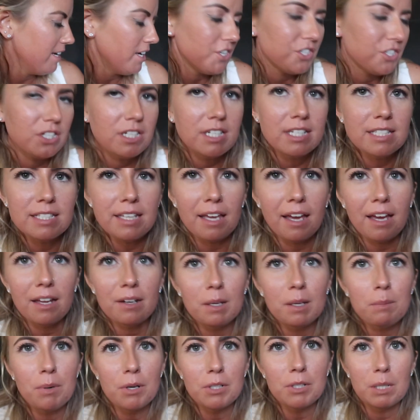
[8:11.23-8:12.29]
She is at
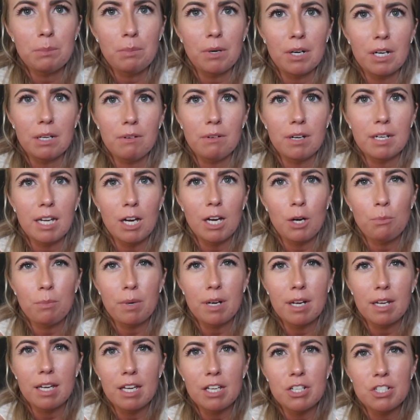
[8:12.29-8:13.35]
a birthday party right now, but
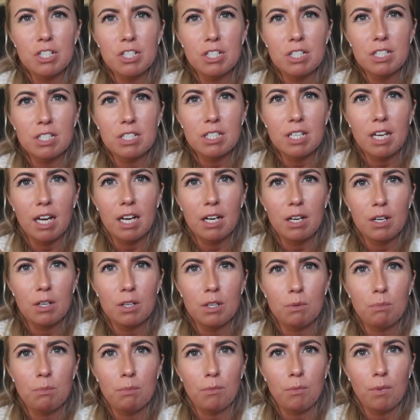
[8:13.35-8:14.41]
I guess she just kind
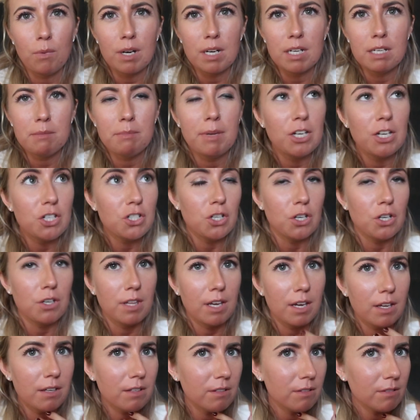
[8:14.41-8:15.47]
of wanted to make sure
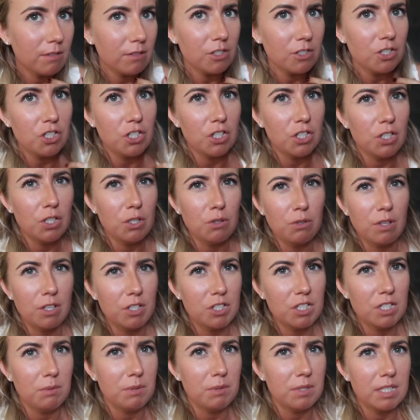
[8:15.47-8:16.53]
that she knew that
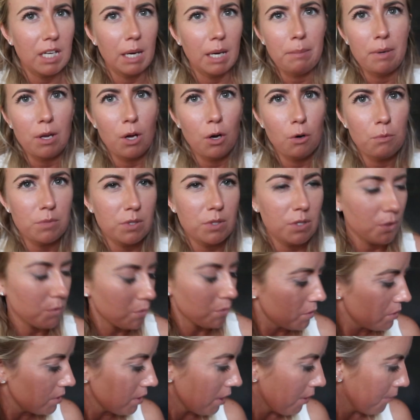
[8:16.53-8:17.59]
she was coming home
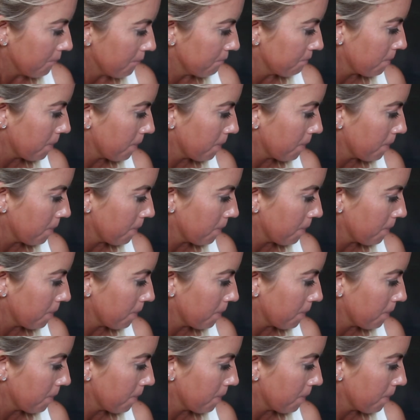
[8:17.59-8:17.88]
soon. So